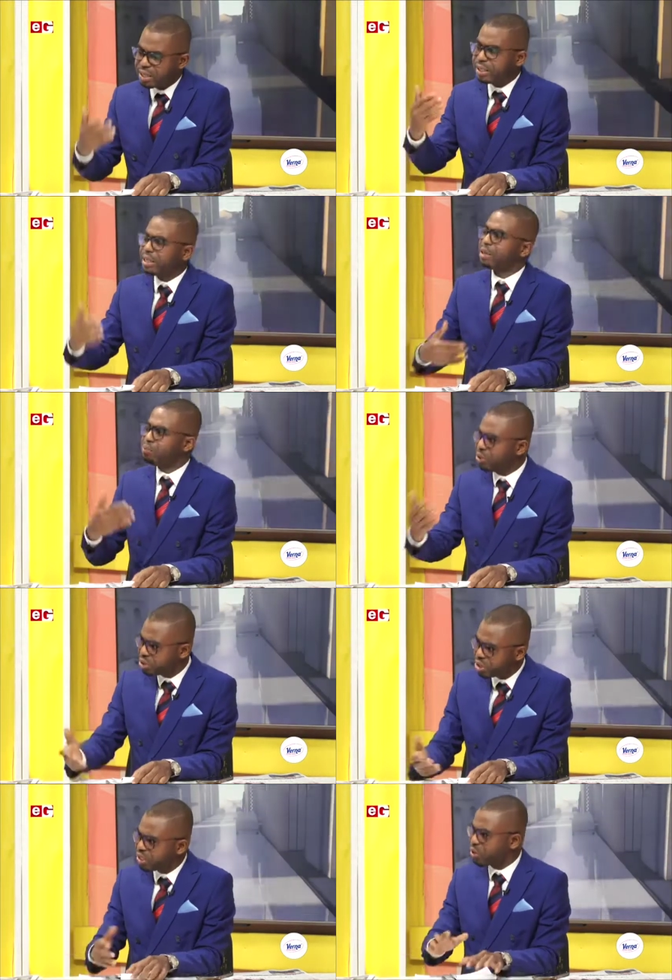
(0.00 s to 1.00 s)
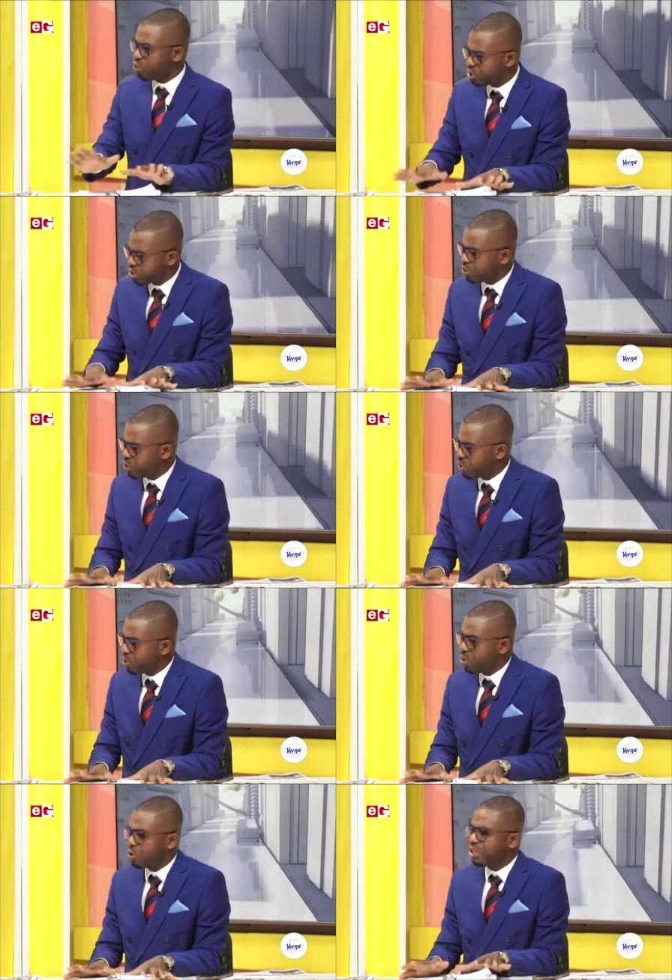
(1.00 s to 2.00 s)
and appreciate what is going
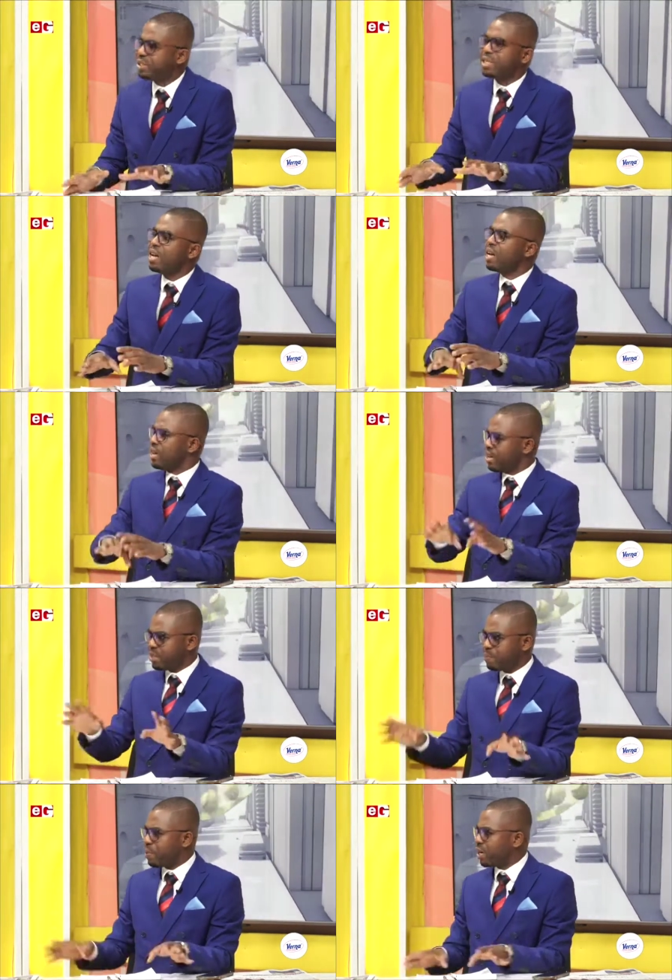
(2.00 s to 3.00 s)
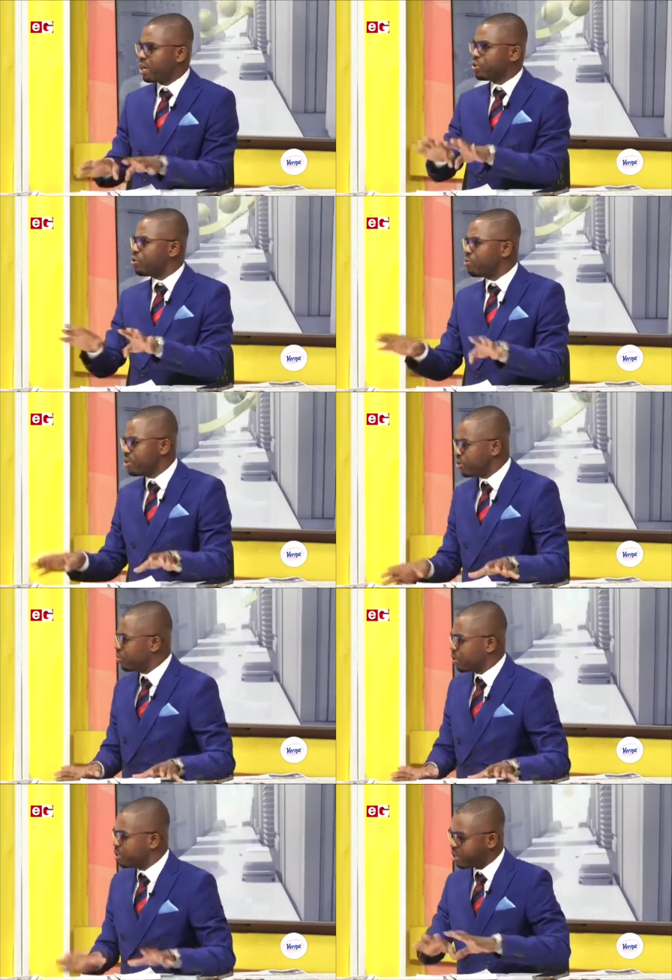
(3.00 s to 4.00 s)
on nti. As a package, nobody is
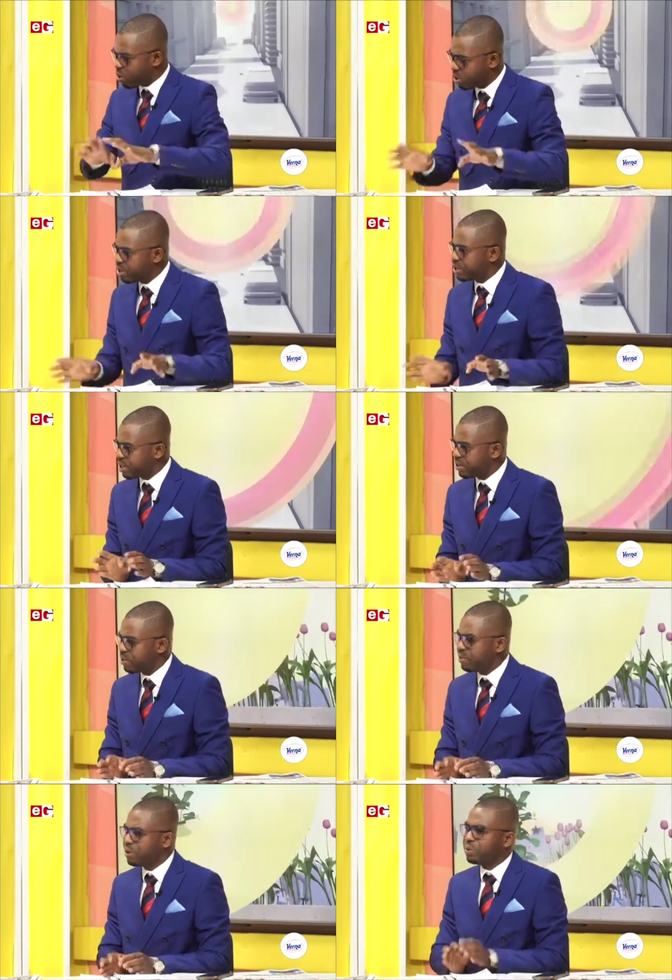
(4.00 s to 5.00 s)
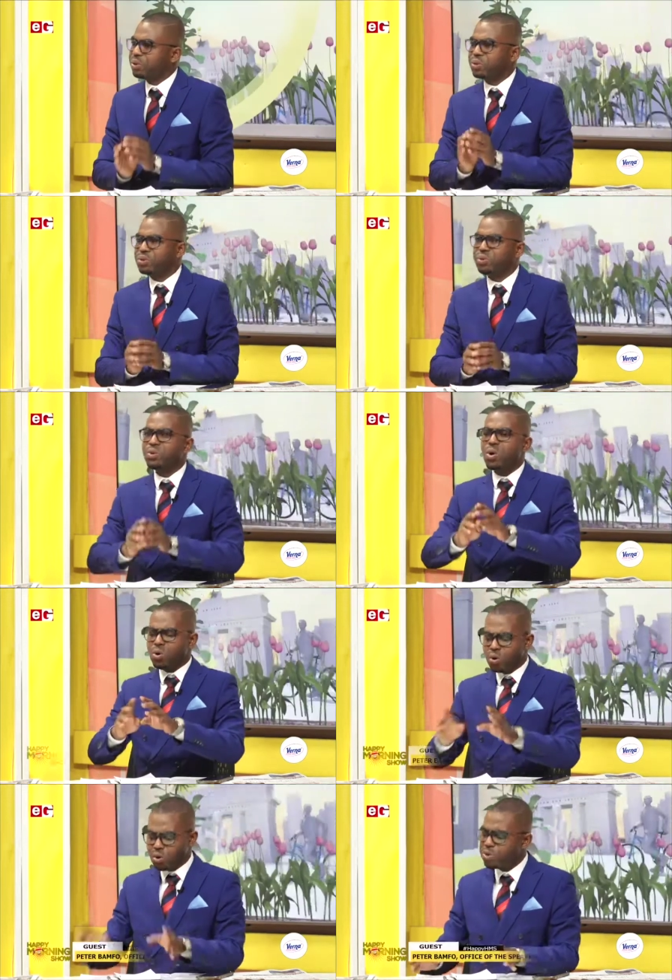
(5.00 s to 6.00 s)
going, it's a holistic thing we're going to do. Mm.
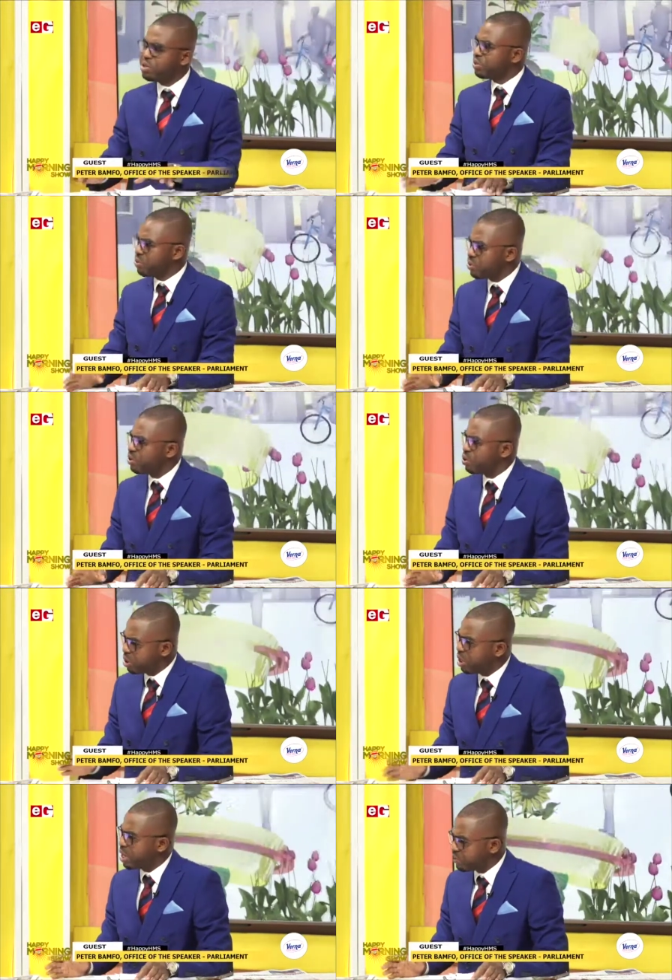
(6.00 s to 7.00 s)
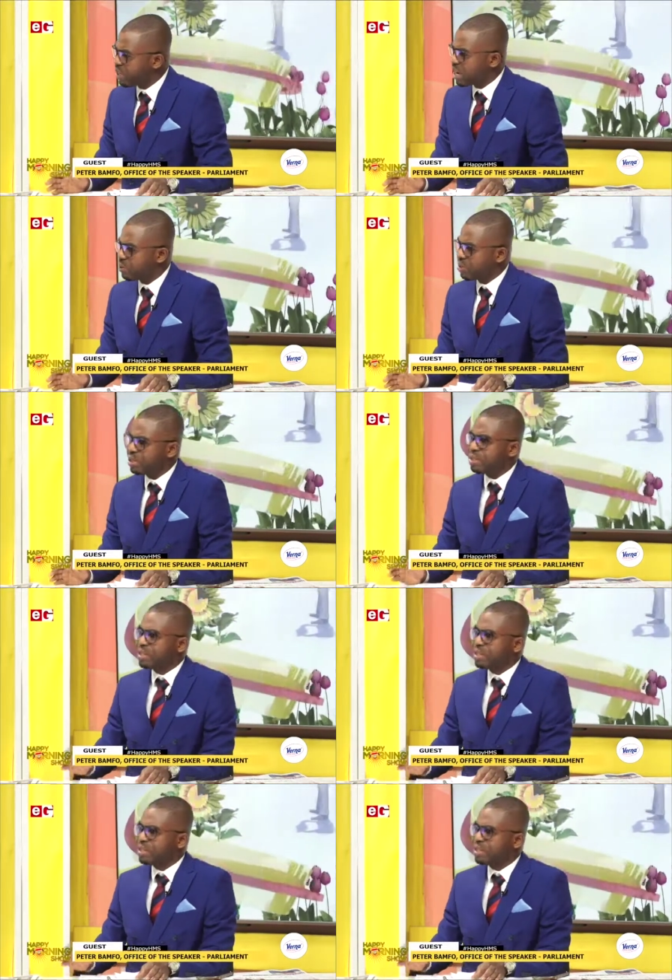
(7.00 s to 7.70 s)
Nobody is going to be left out. On,